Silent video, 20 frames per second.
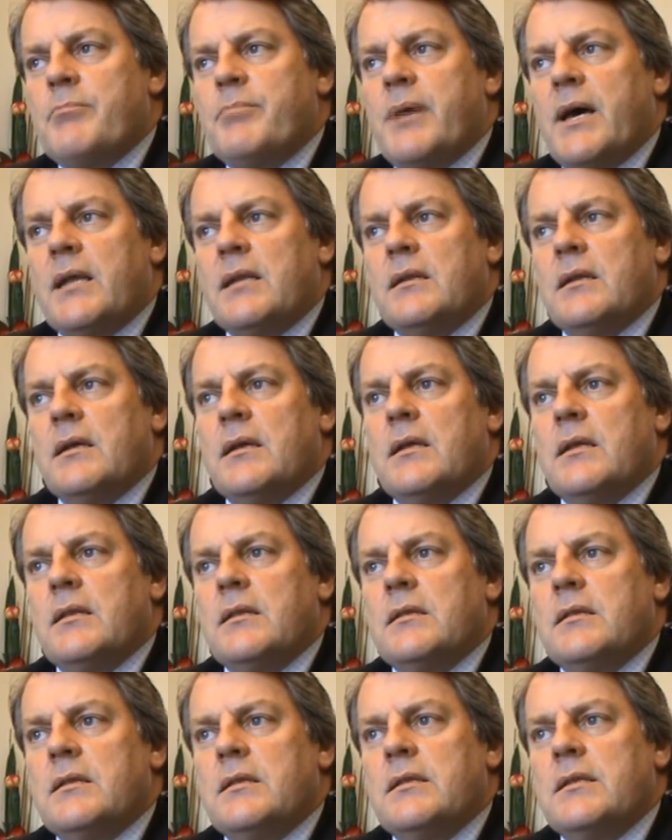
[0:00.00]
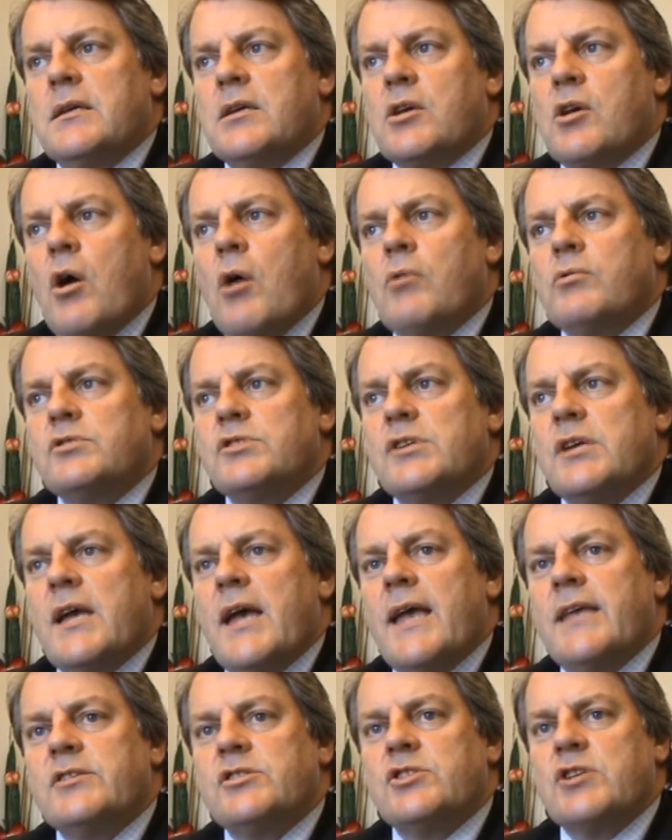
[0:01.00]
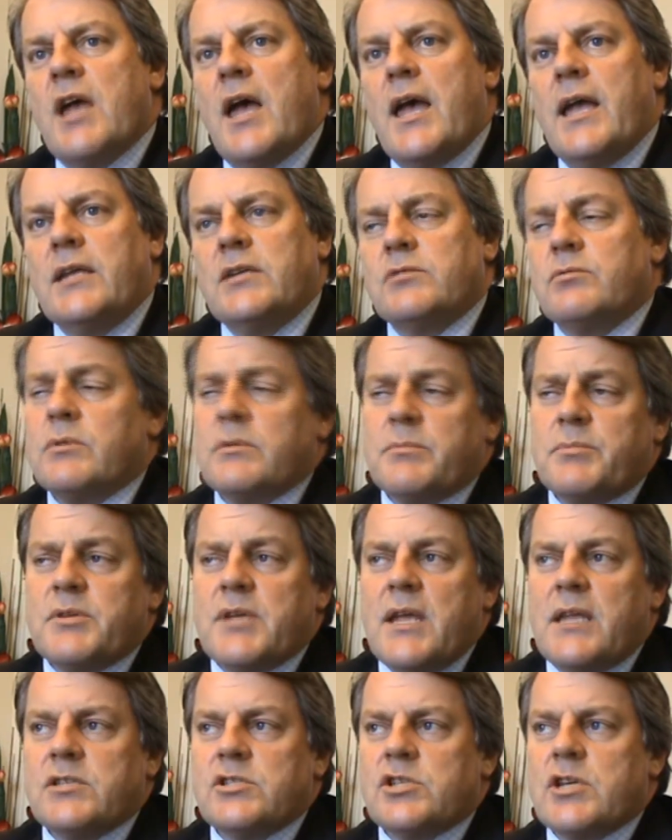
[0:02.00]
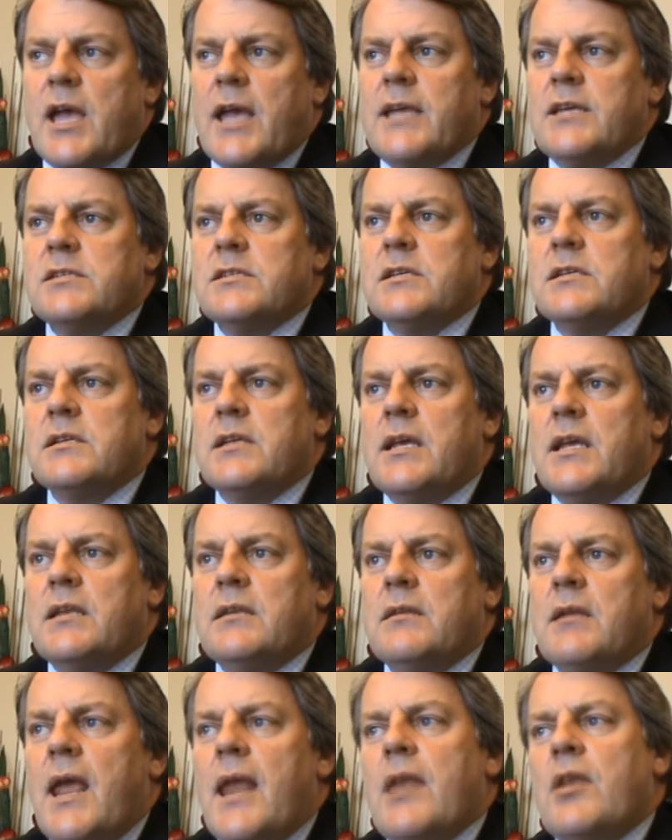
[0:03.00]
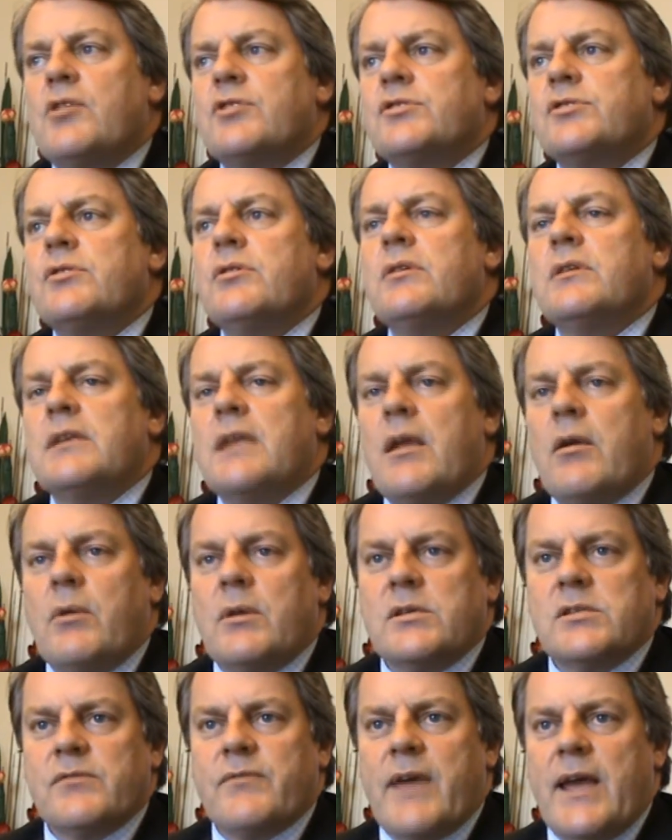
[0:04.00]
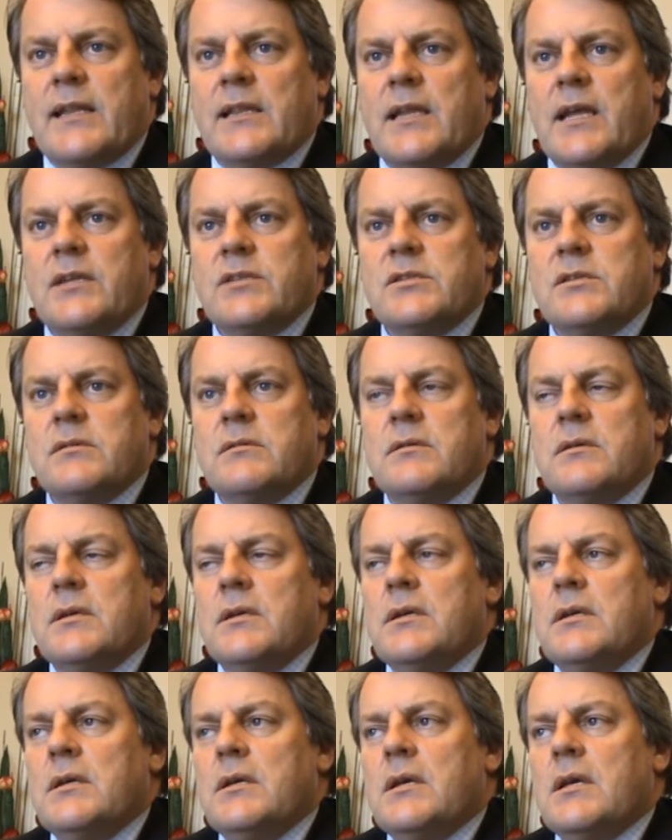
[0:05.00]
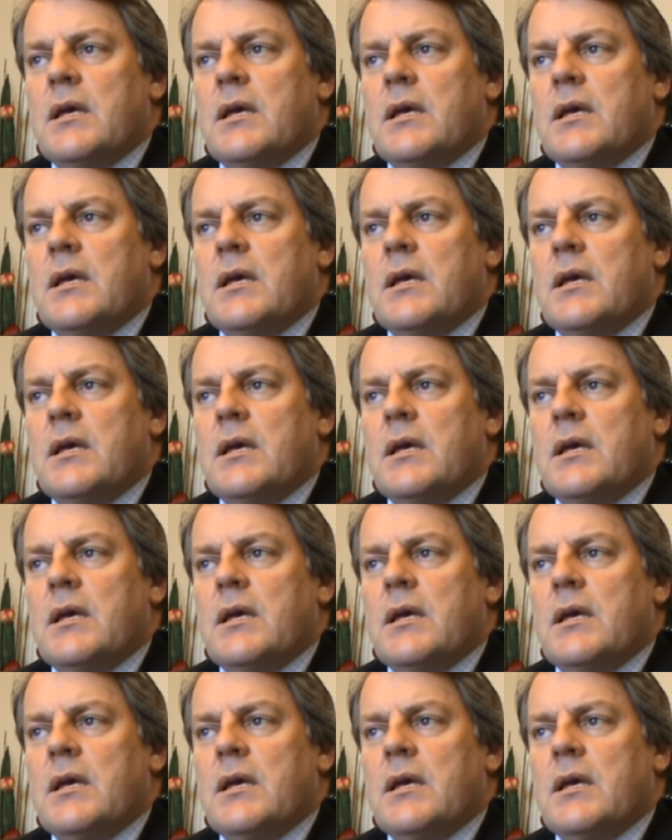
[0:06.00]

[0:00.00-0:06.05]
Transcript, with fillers: But the culture has changed. It's changed in, in, in certain areas of Adelaide. You, mm.